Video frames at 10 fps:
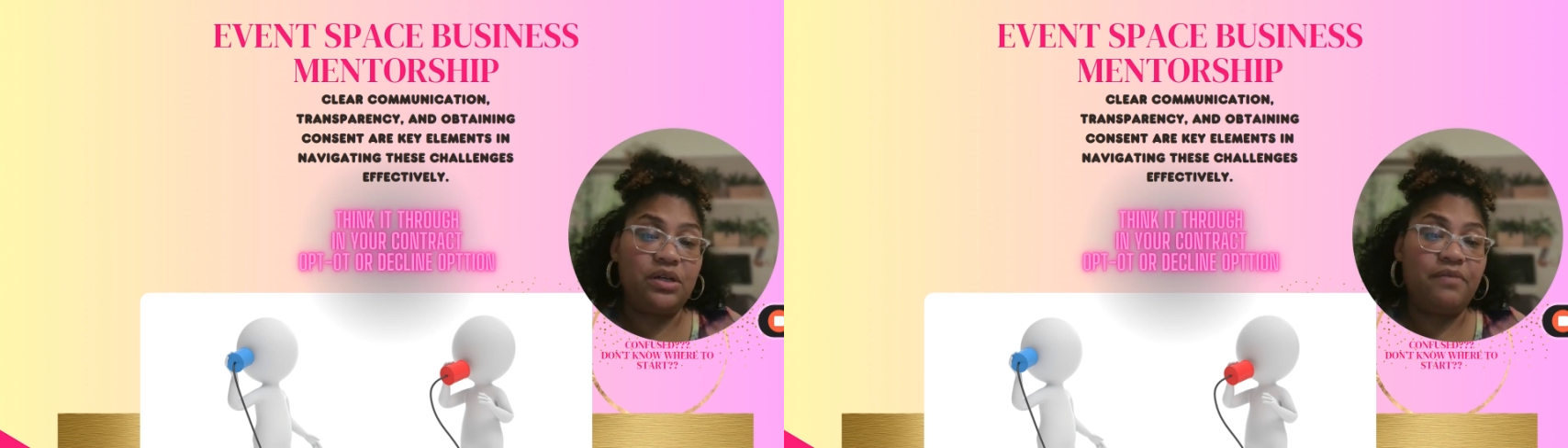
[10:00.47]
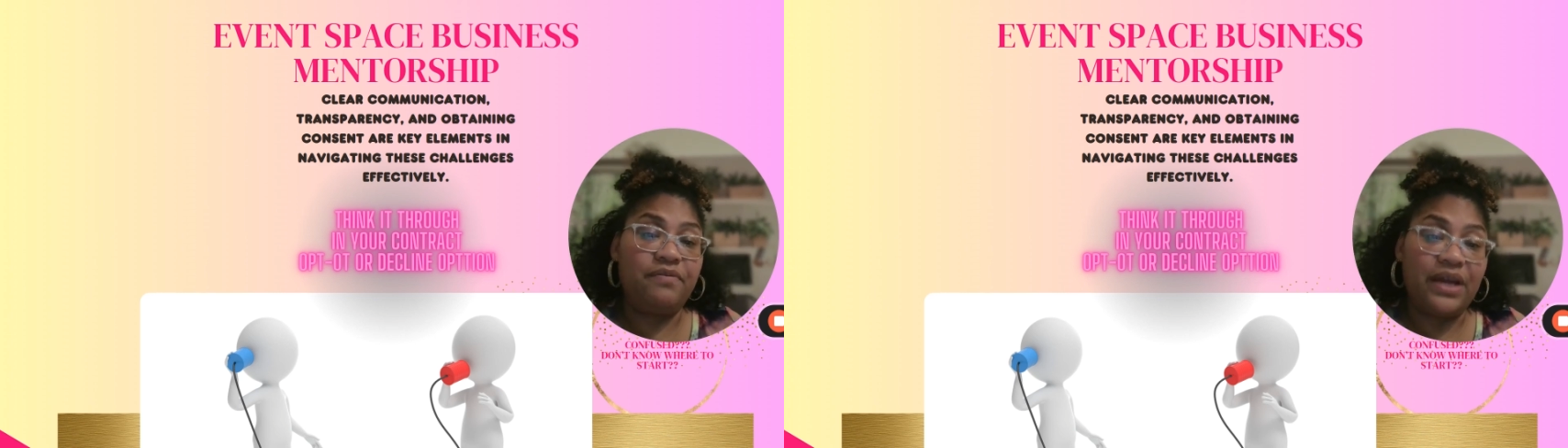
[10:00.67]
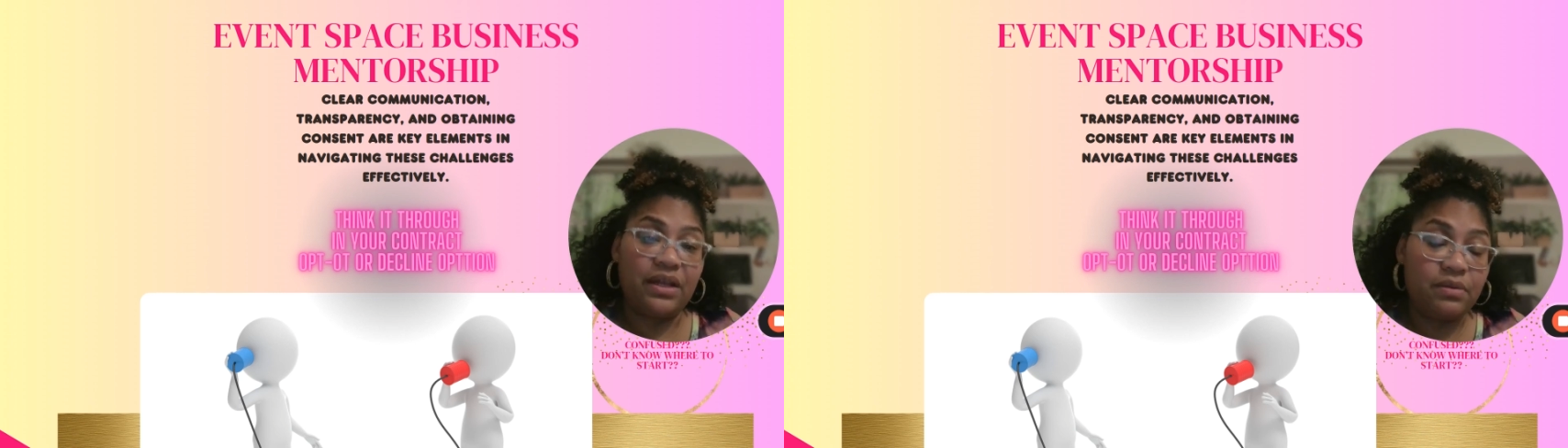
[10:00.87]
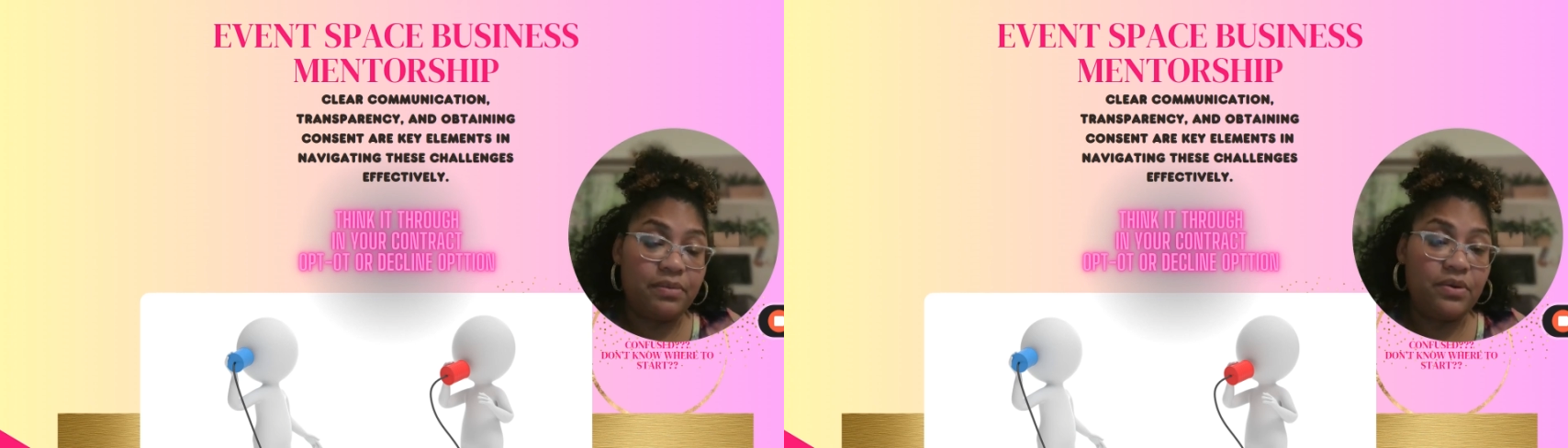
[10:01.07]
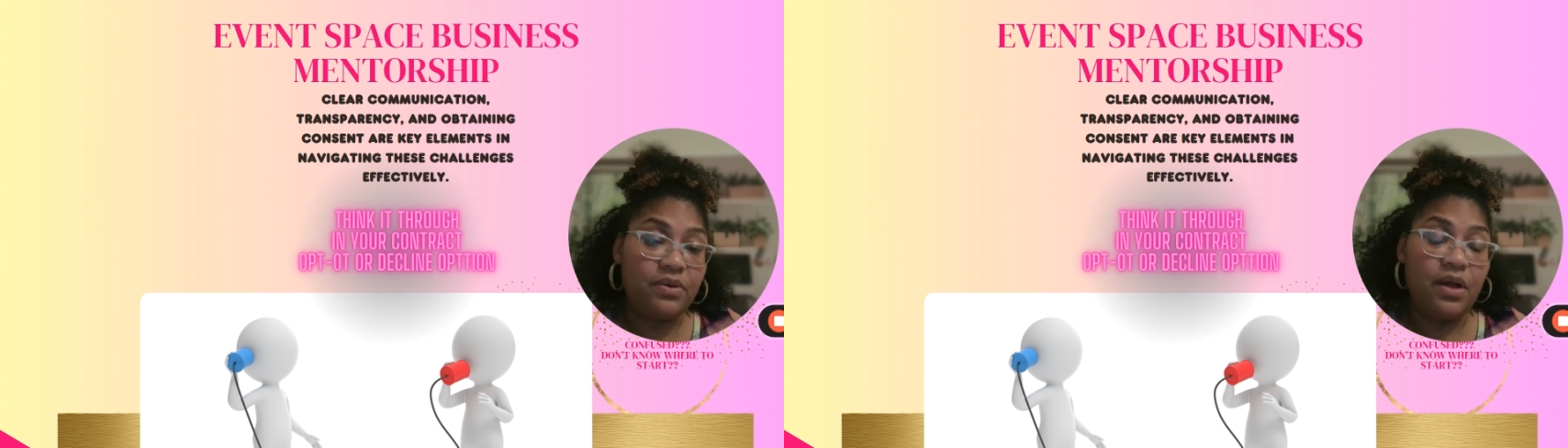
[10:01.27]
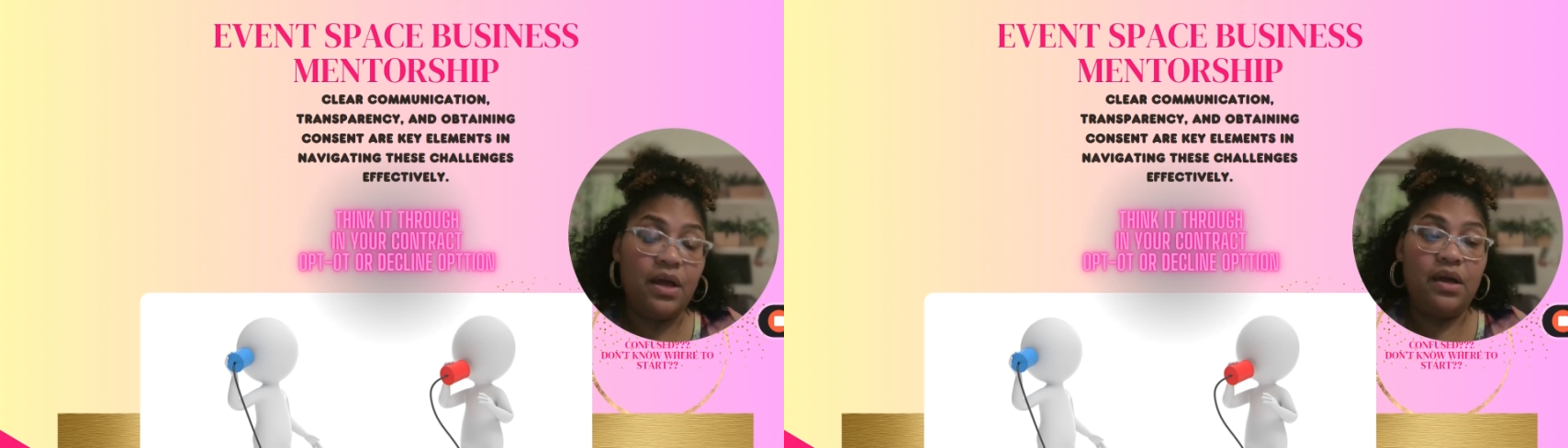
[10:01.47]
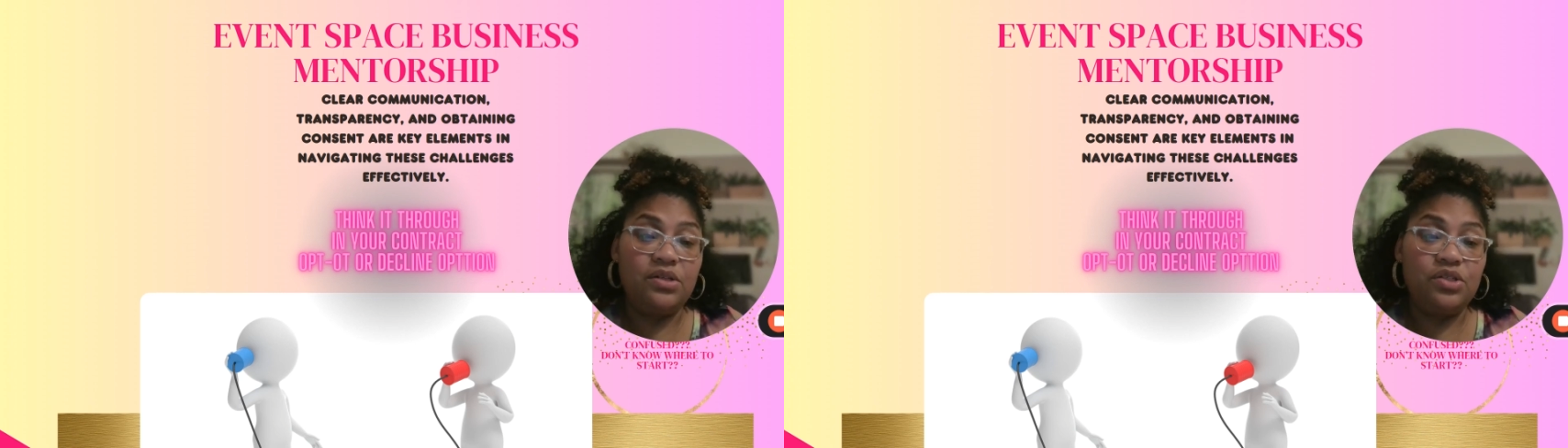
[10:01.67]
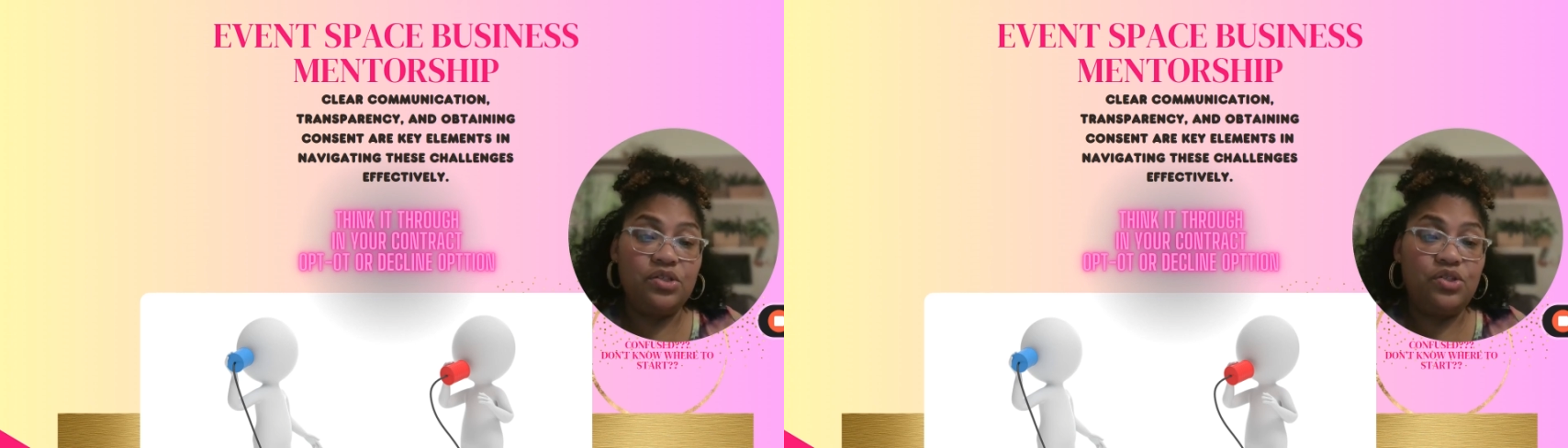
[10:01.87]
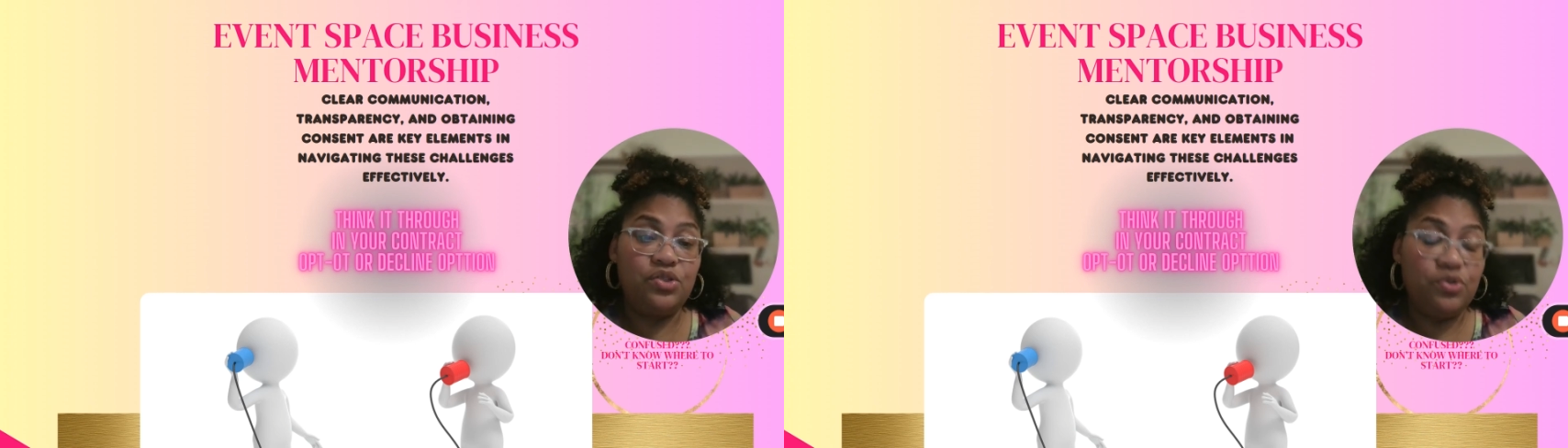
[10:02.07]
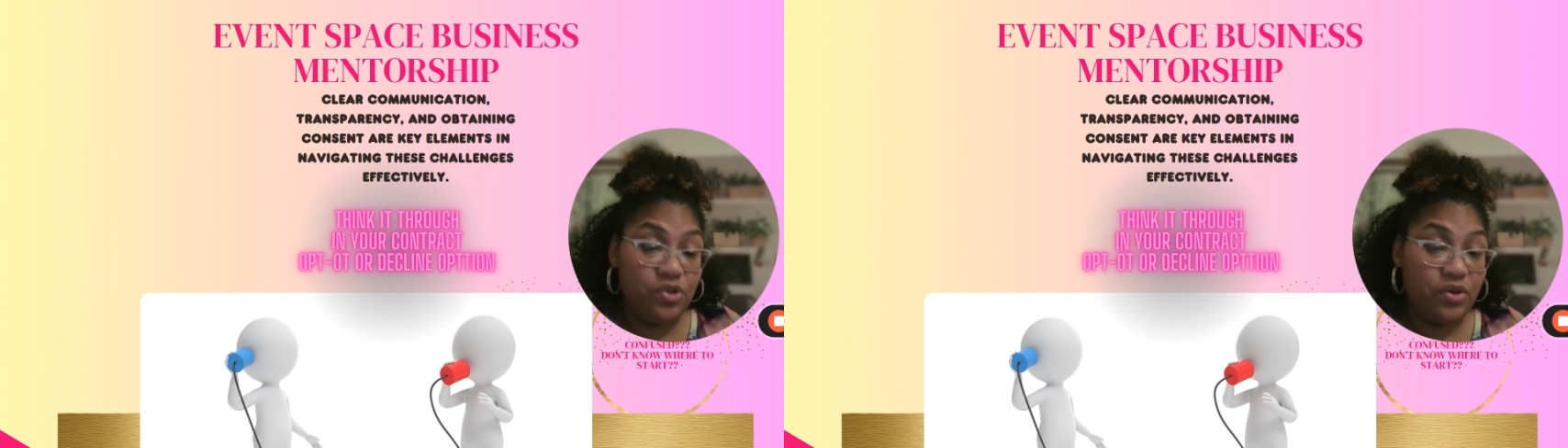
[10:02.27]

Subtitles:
available to your